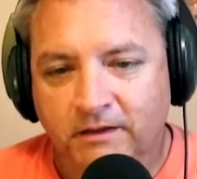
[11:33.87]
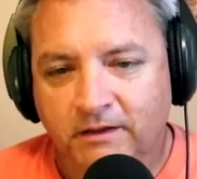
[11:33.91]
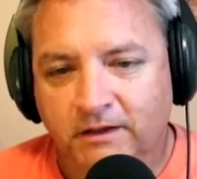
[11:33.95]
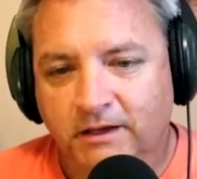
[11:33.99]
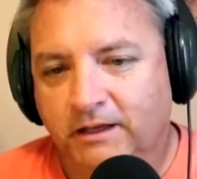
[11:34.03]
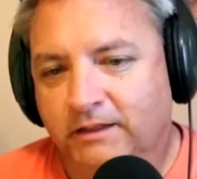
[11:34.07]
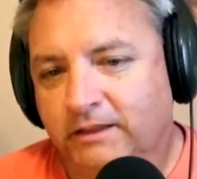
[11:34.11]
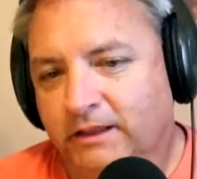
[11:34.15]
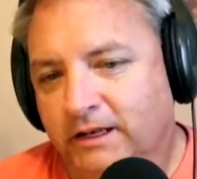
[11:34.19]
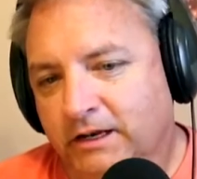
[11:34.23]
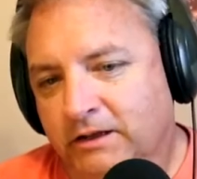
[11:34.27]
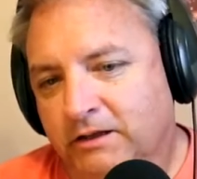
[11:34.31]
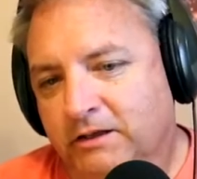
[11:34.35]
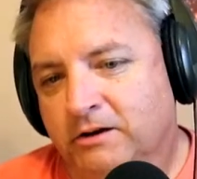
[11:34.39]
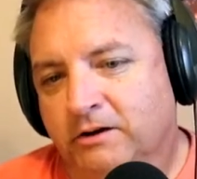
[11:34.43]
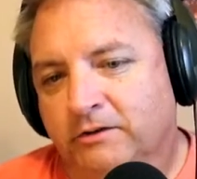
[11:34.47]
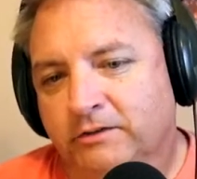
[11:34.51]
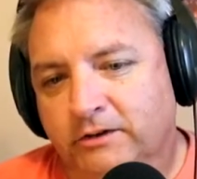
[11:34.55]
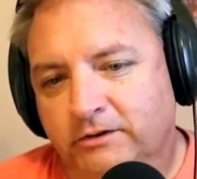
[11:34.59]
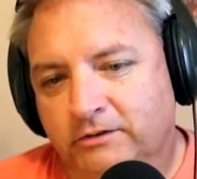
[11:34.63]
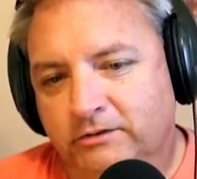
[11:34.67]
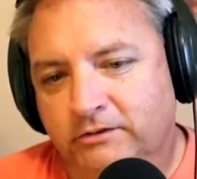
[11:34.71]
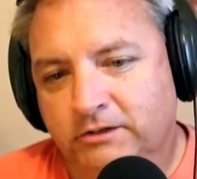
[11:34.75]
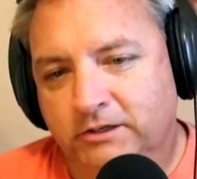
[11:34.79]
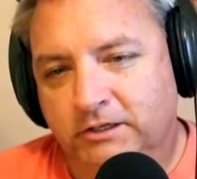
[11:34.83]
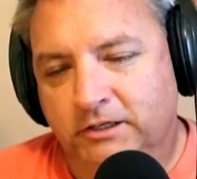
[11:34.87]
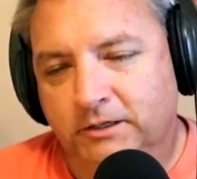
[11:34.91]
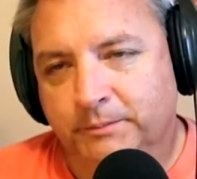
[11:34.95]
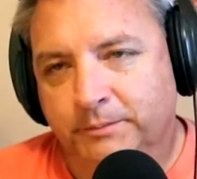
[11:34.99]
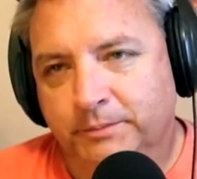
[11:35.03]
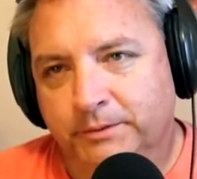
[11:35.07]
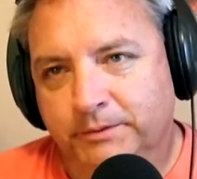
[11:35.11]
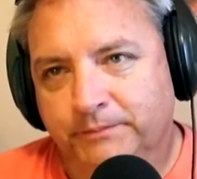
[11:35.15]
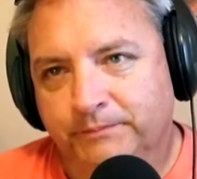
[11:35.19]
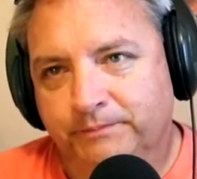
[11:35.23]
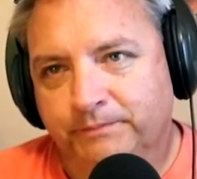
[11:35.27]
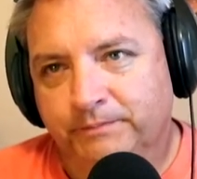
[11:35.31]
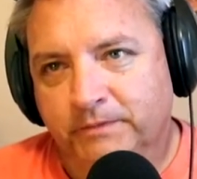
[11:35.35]
and then he'd get on the ship
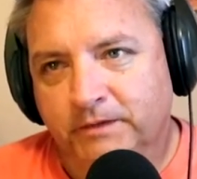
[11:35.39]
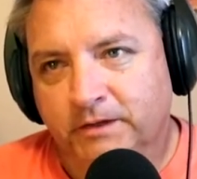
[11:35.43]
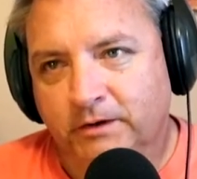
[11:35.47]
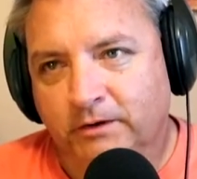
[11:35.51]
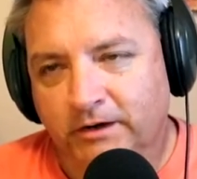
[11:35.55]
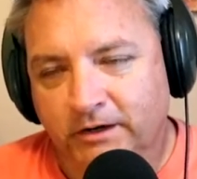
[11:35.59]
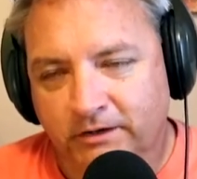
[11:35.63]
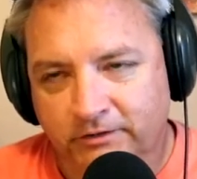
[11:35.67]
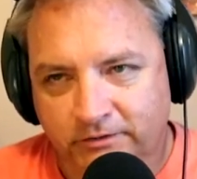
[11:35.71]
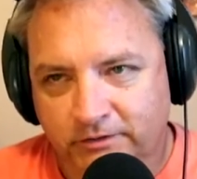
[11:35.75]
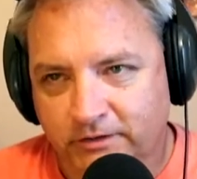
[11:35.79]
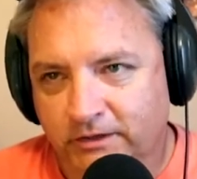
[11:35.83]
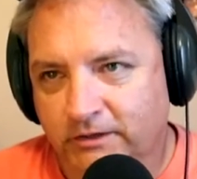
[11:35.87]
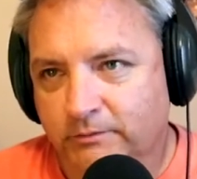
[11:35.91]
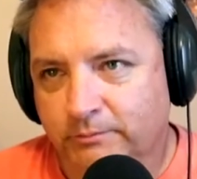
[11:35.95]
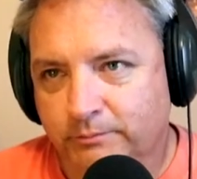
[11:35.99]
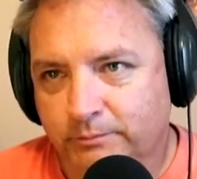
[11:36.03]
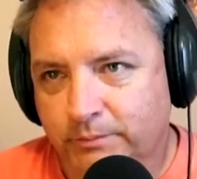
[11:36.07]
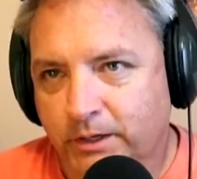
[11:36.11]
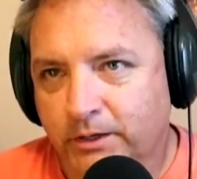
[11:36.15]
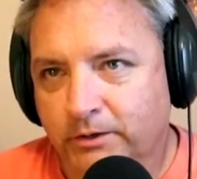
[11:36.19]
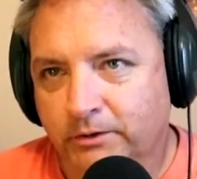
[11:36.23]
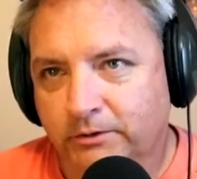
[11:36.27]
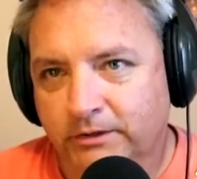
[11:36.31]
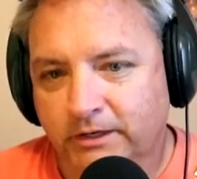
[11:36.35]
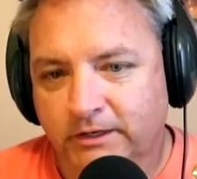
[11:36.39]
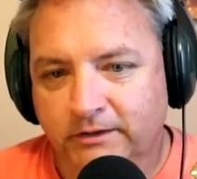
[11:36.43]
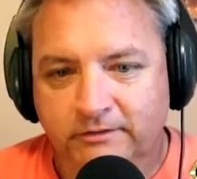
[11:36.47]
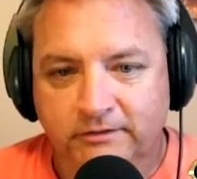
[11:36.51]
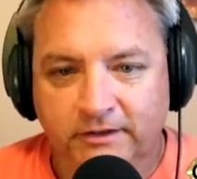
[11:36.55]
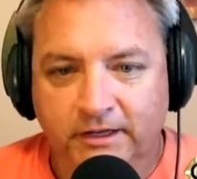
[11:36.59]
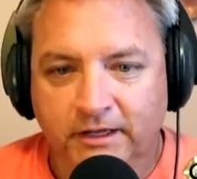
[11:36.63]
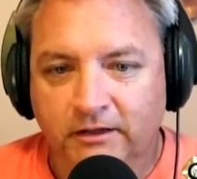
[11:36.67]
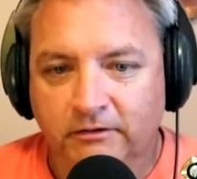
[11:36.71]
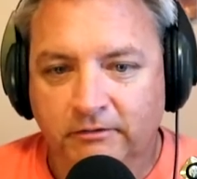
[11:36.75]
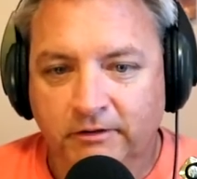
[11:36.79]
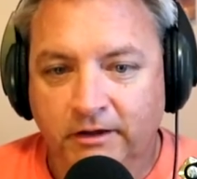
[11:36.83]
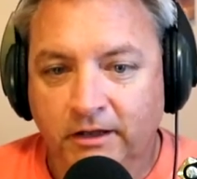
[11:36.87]
or his boat and he'd
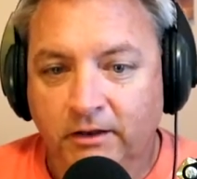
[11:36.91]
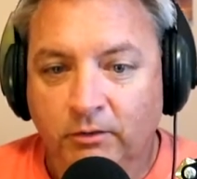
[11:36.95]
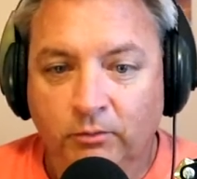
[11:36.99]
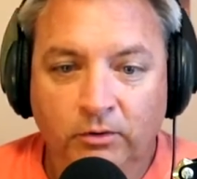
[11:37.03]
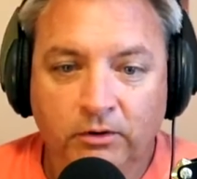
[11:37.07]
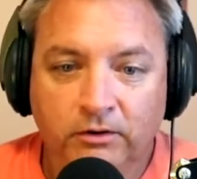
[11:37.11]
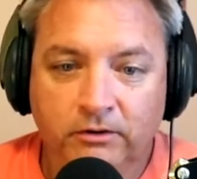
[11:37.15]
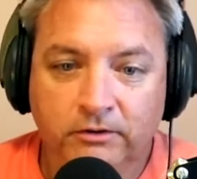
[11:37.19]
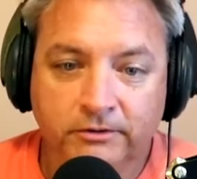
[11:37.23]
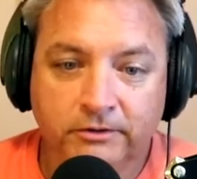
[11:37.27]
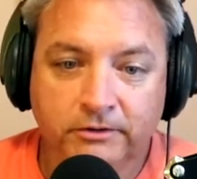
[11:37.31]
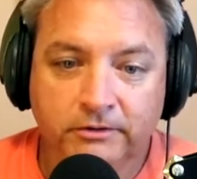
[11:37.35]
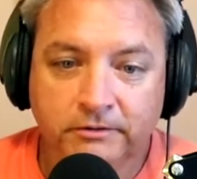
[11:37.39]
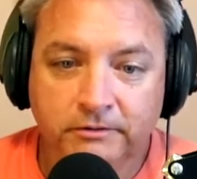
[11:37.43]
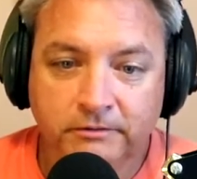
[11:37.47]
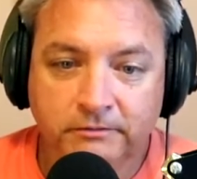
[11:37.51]
sail around the world,